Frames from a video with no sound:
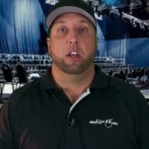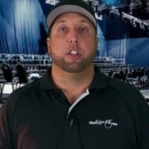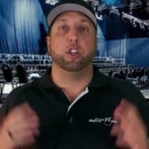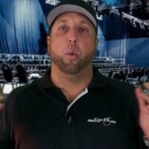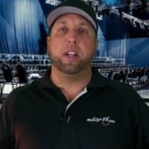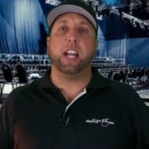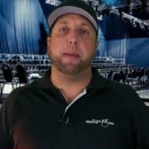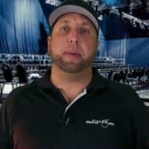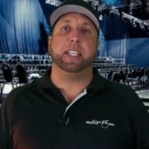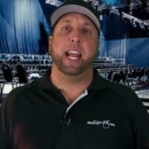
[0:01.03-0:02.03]
So what
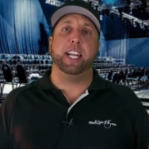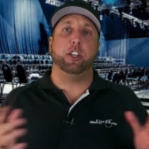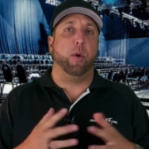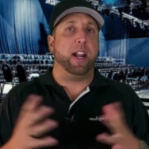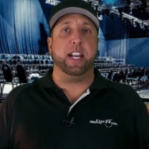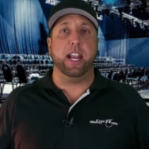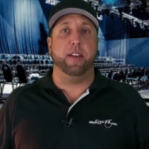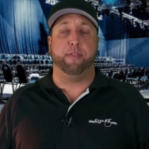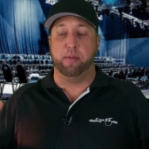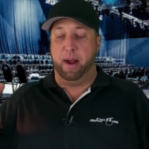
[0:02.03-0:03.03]
type of tank do I
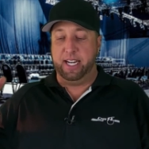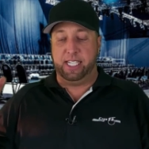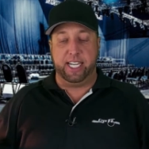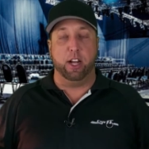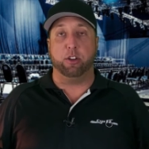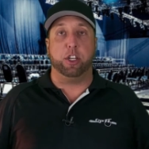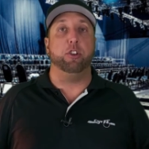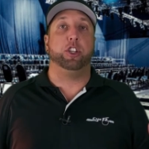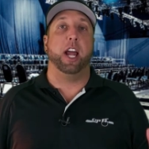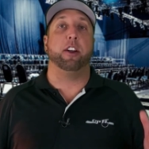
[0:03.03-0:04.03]
need for my
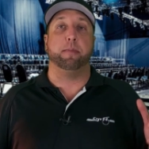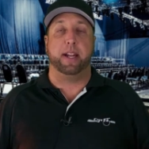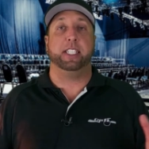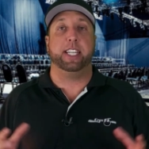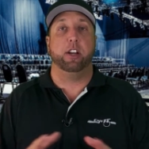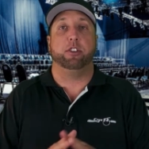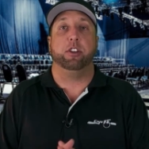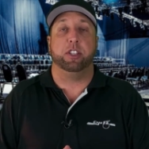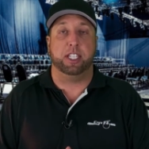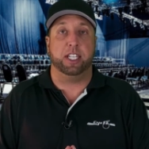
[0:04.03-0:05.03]
CO2 jet or my
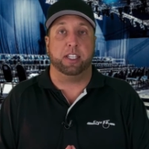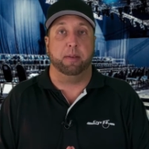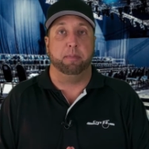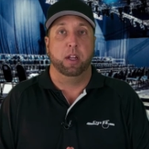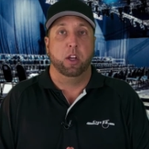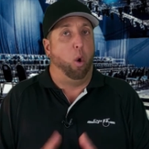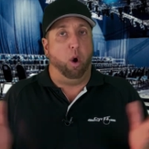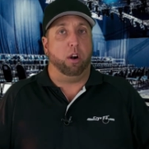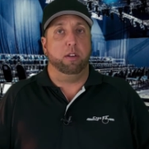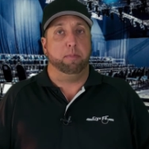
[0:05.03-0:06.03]
CO2 system
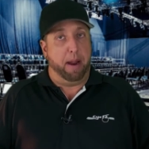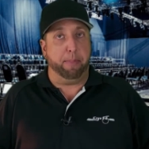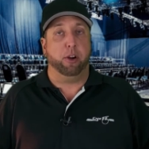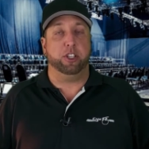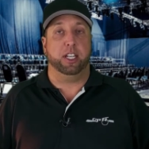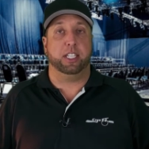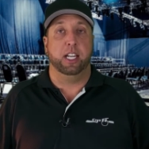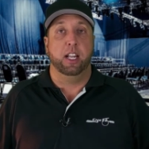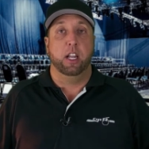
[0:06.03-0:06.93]
or my purchase?